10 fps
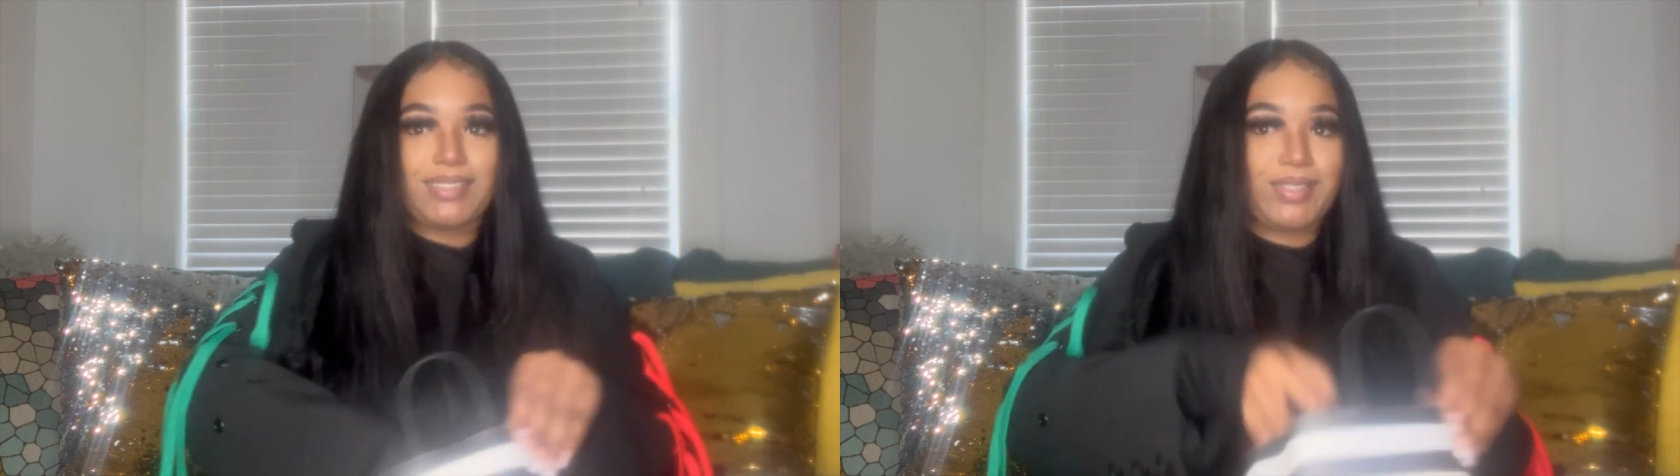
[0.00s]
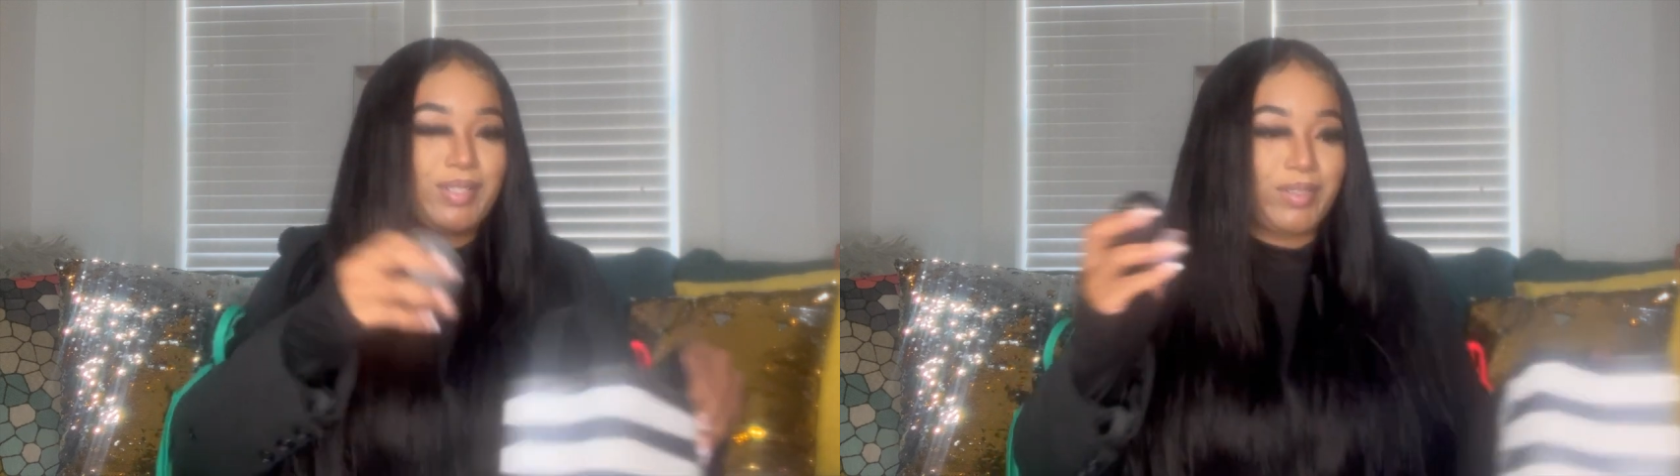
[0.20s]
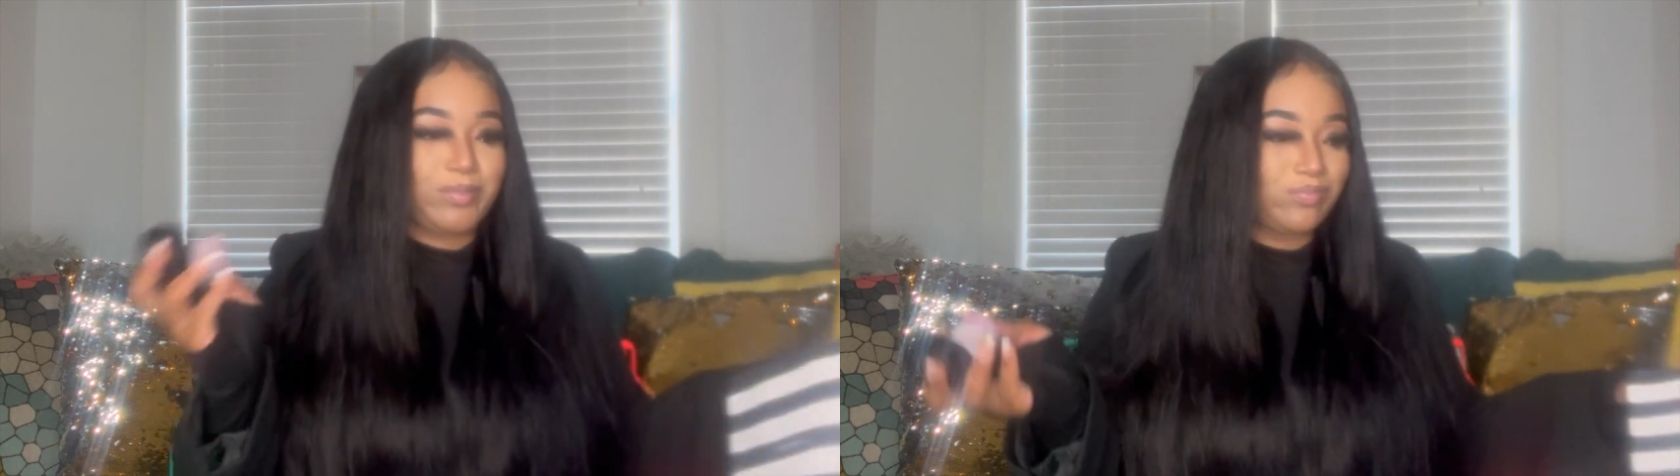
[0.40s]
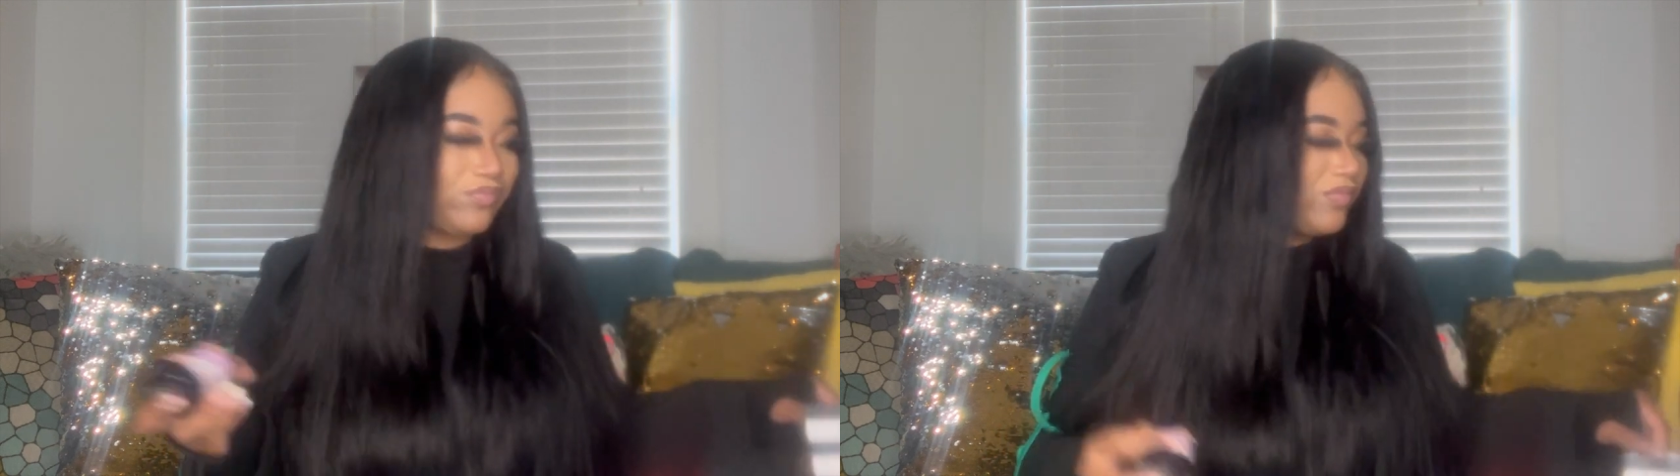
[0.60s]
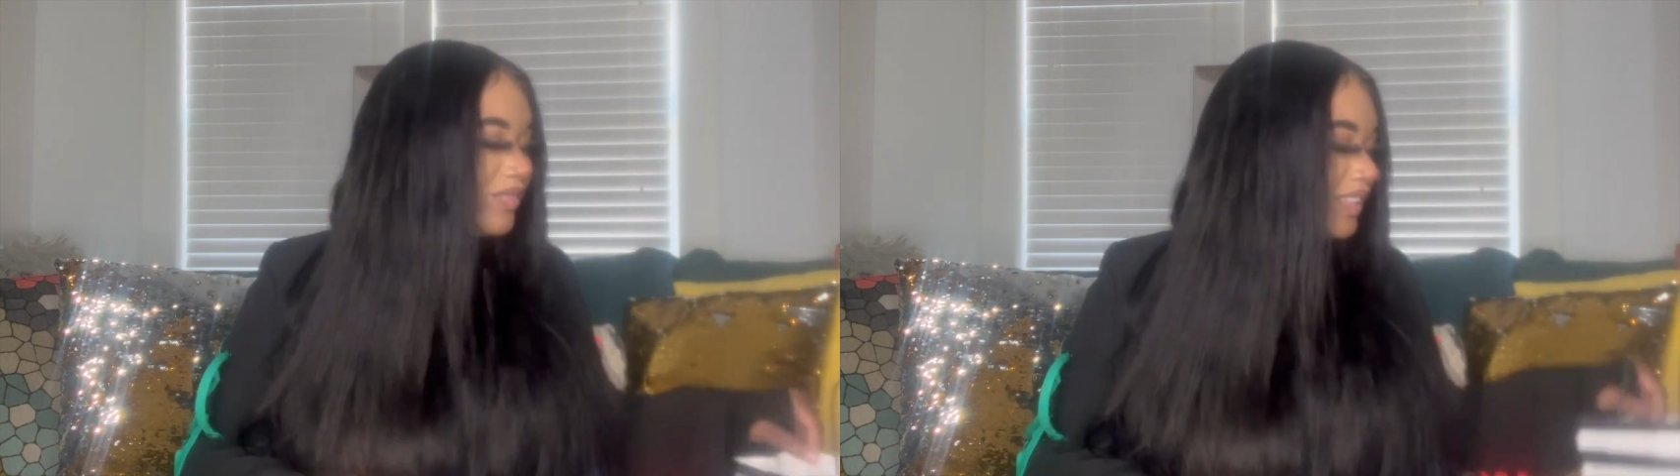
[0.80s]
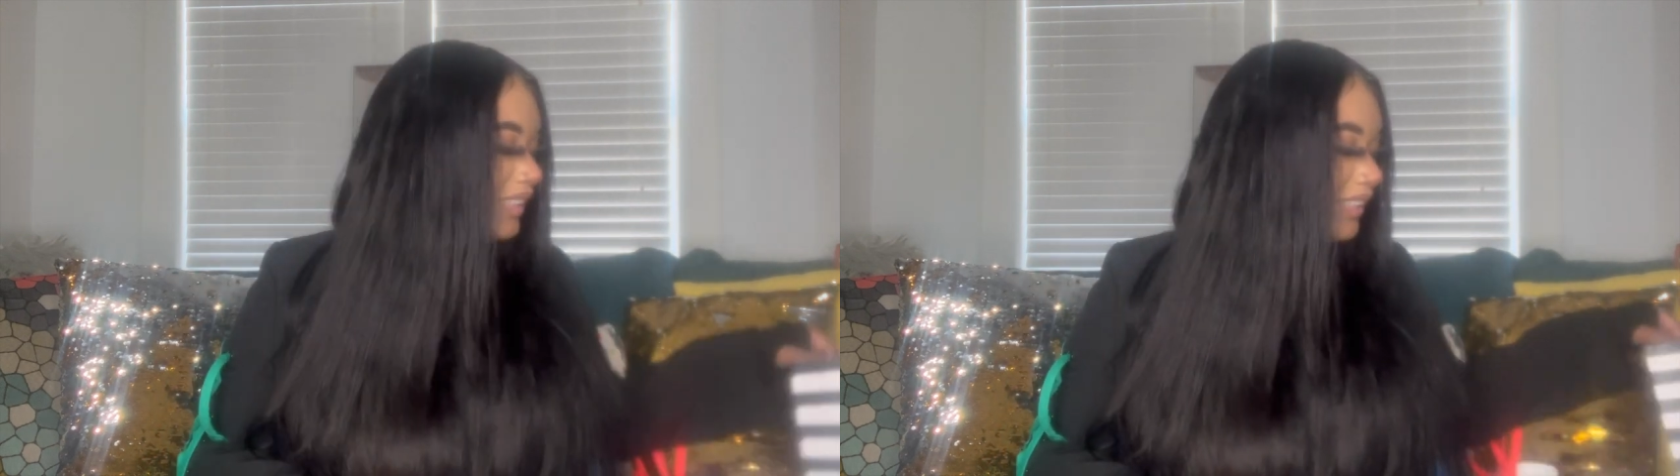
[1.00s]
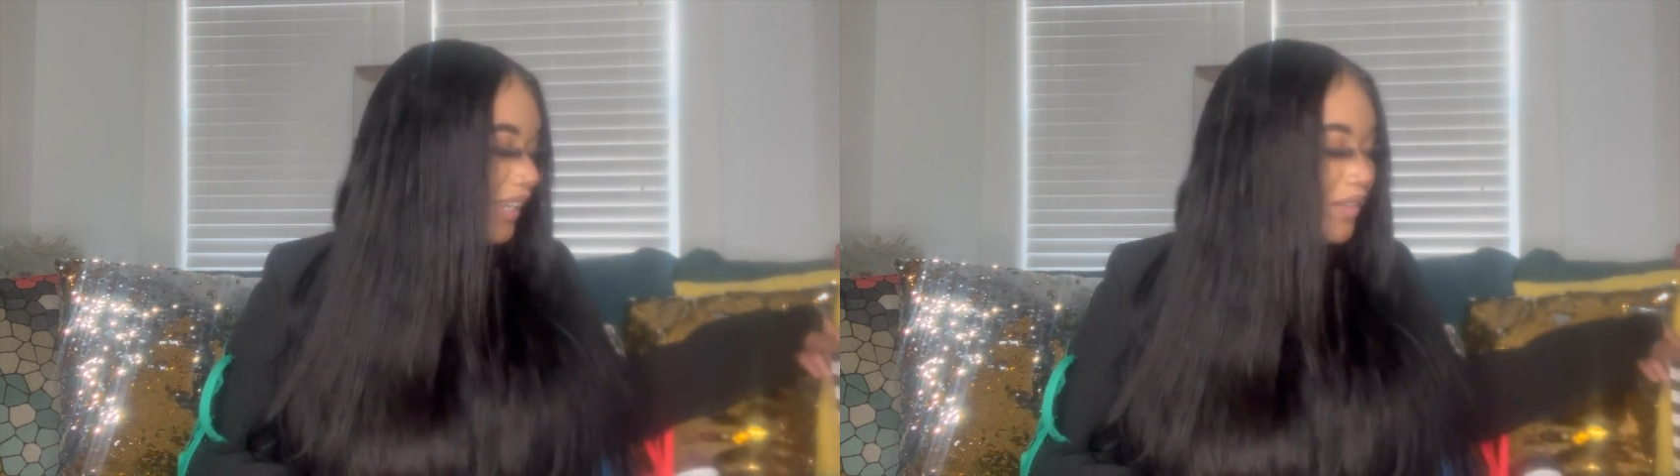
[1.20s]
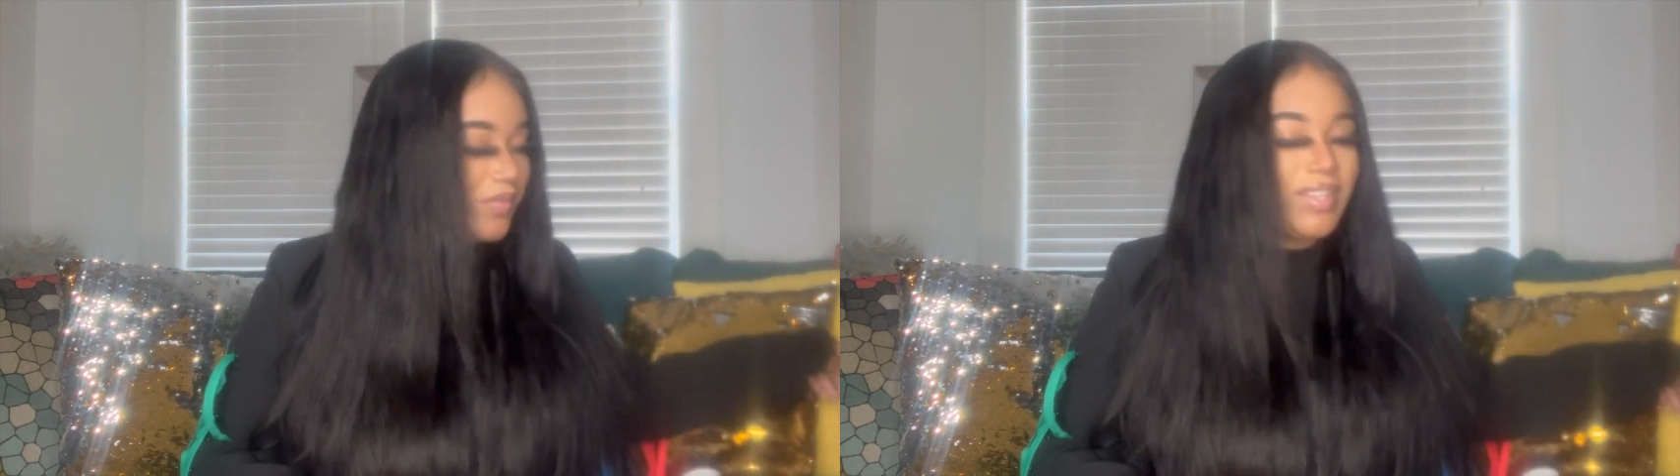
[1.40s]
so
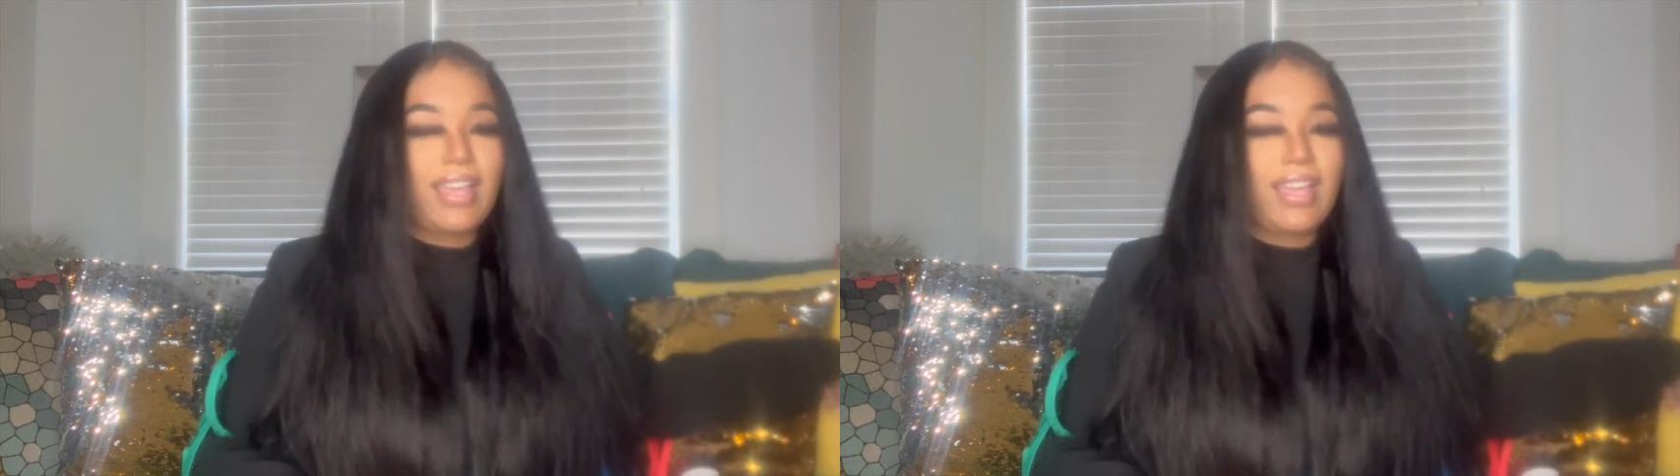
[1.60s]
yeah.